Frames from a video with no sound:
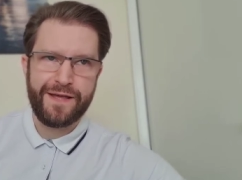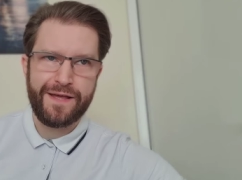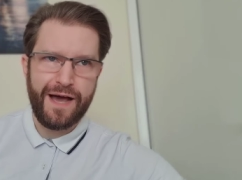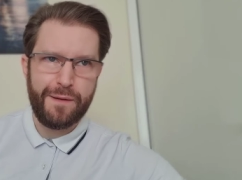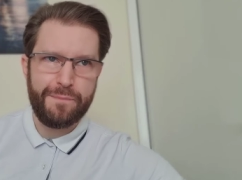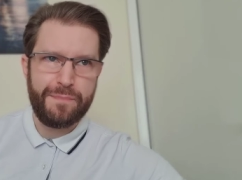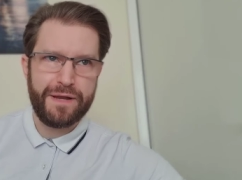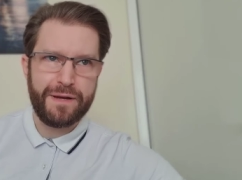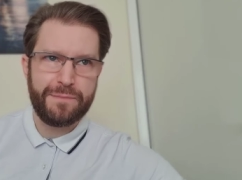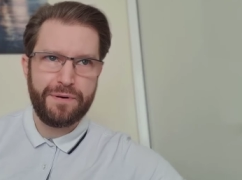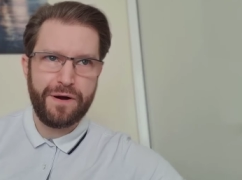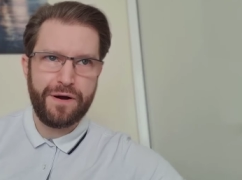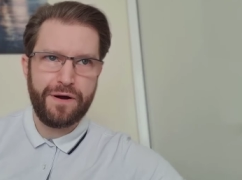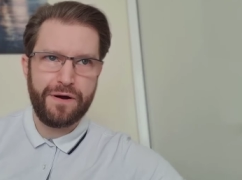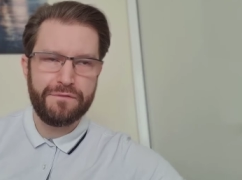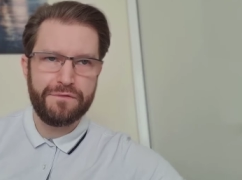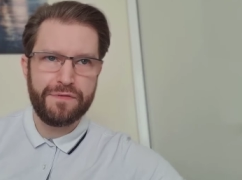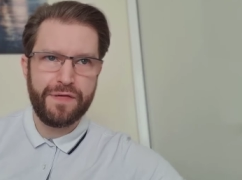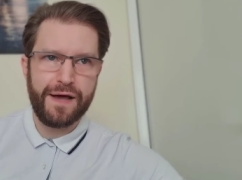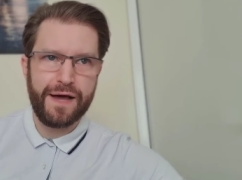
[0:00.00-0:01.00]
A big part
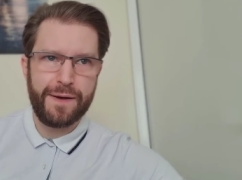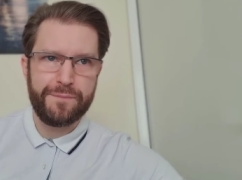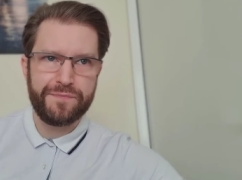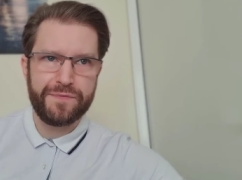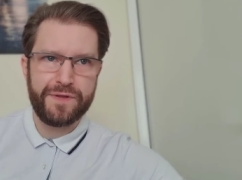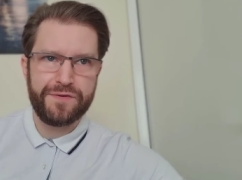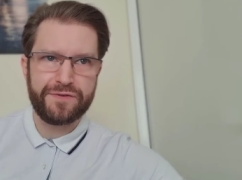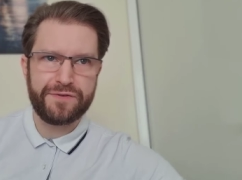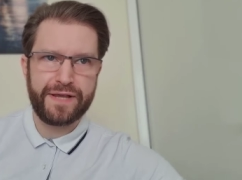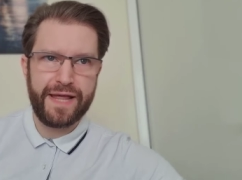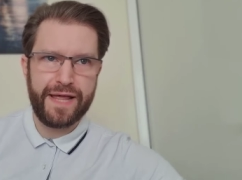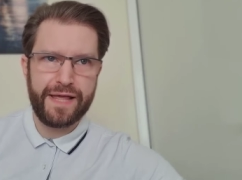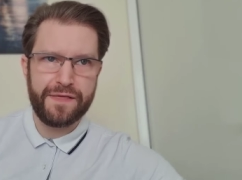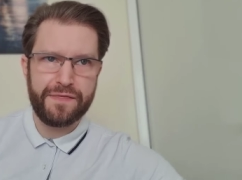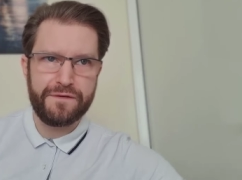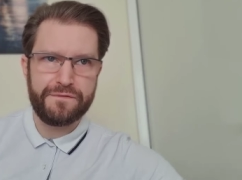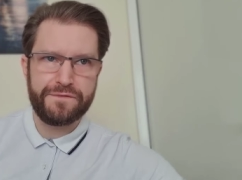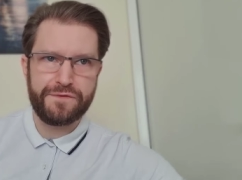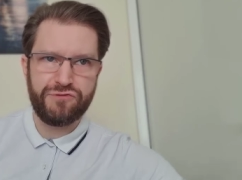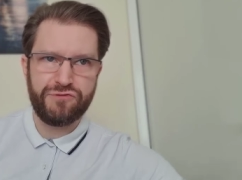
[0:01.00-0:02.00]
of that is getting
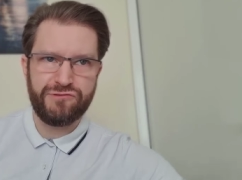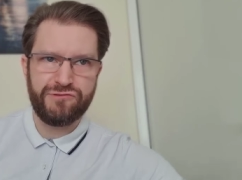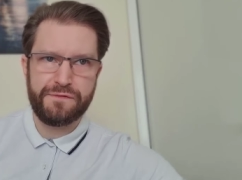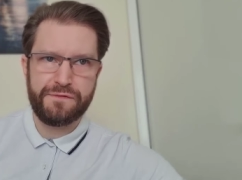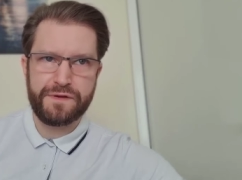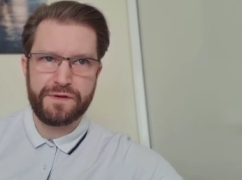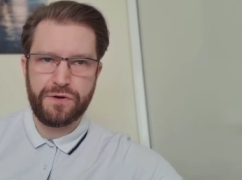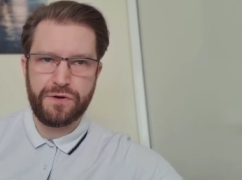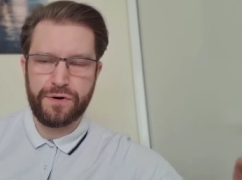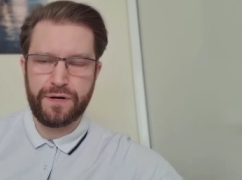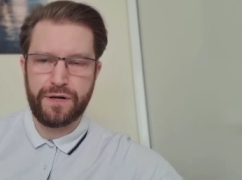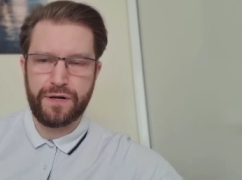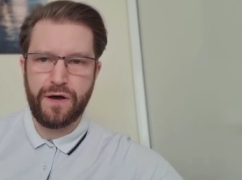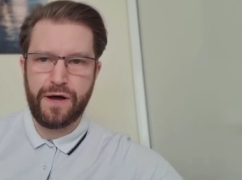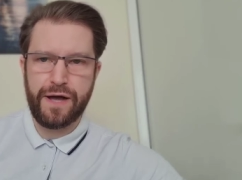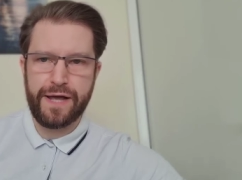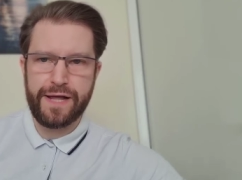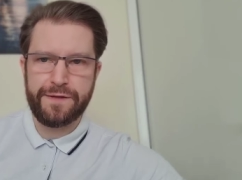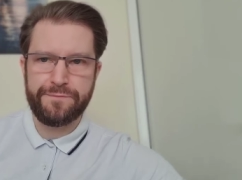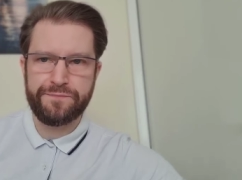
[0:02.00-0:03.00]
the photography
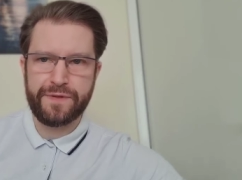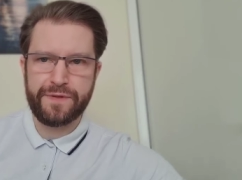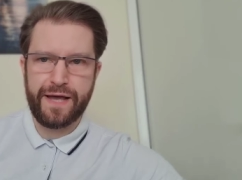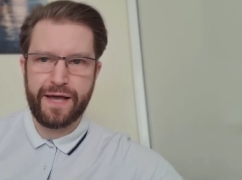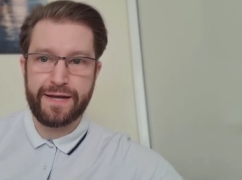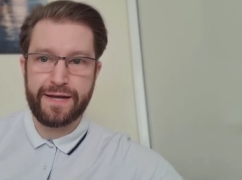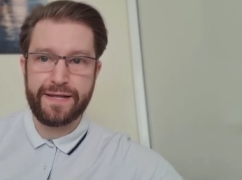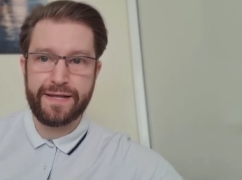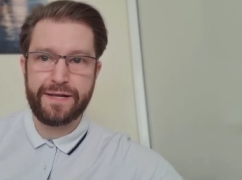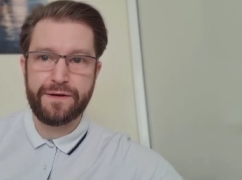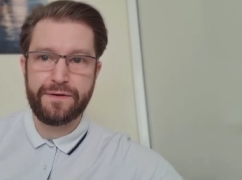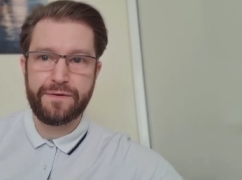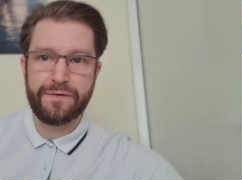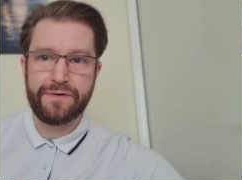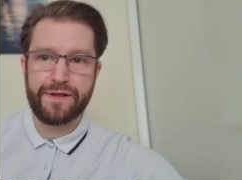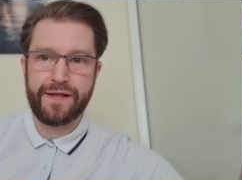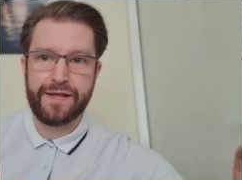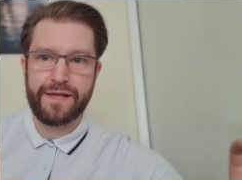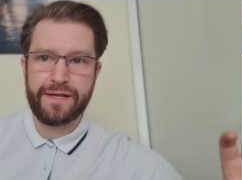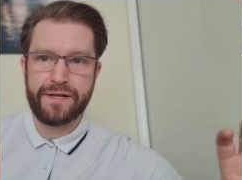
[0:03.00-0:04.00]
online and in,
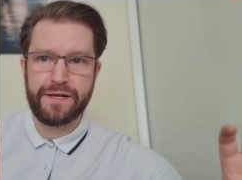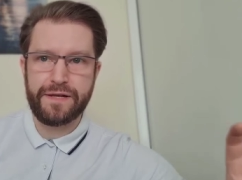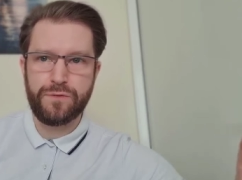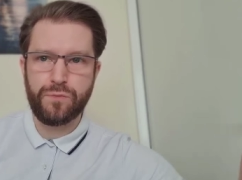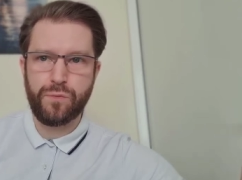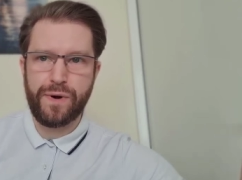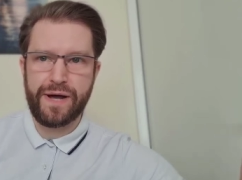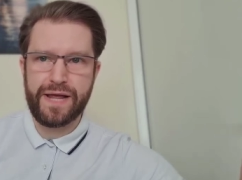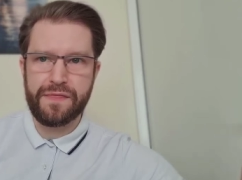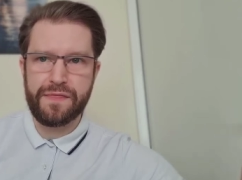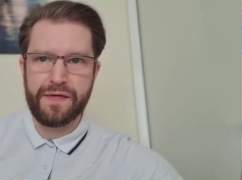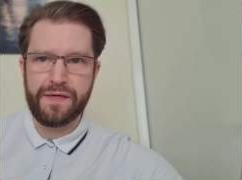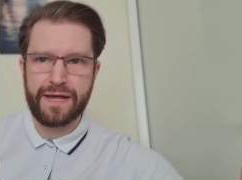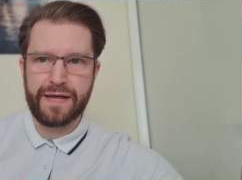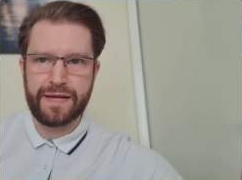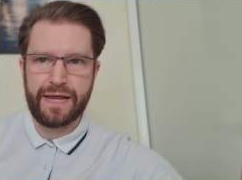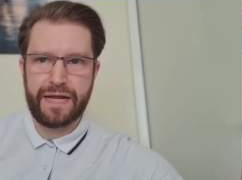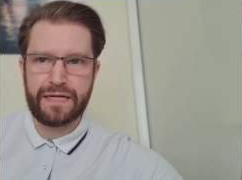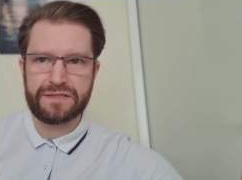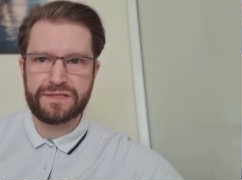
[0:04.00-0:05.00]
taken in a way
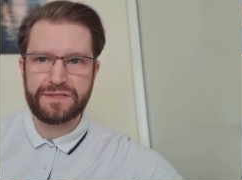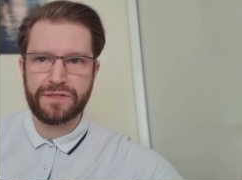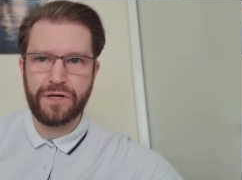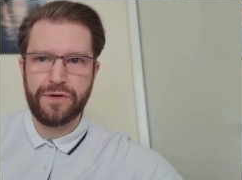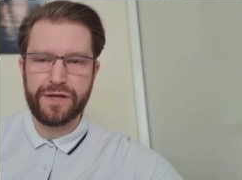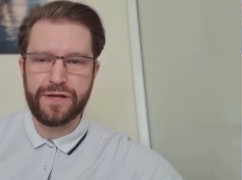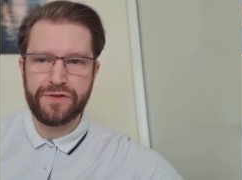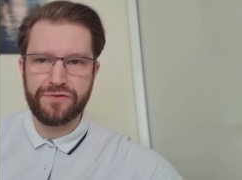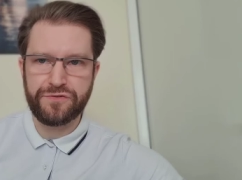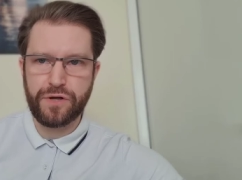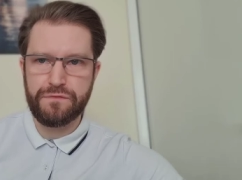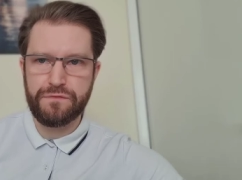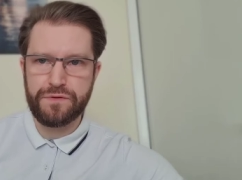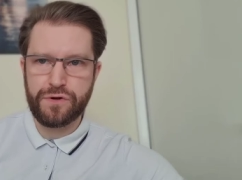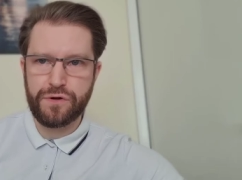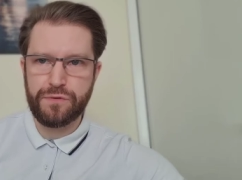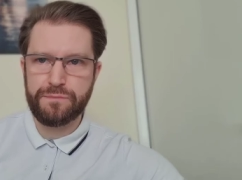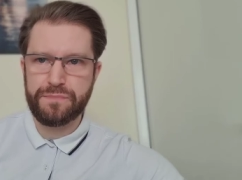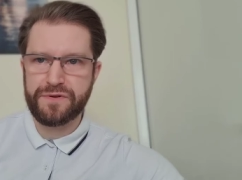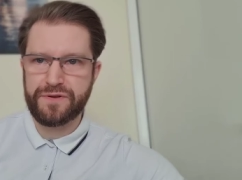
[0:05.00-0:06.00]
that gets noticed over the
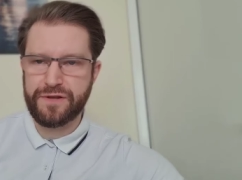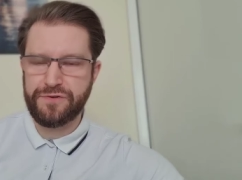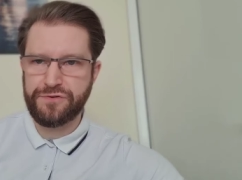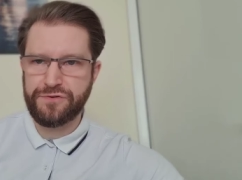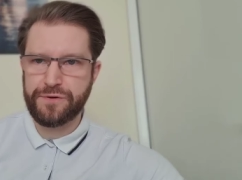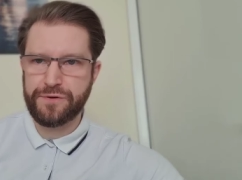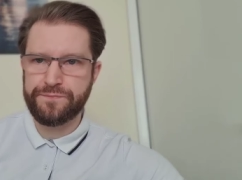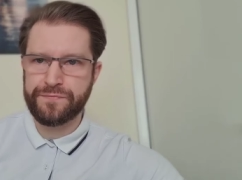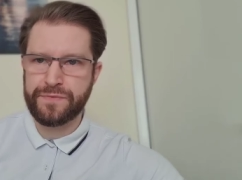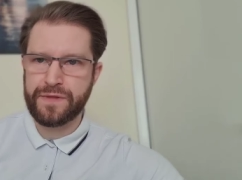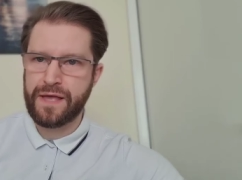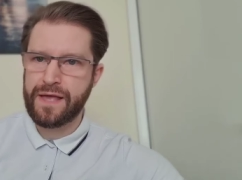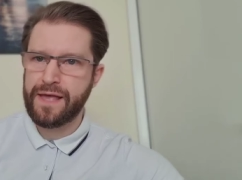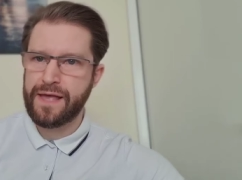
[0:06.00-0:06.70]
competition.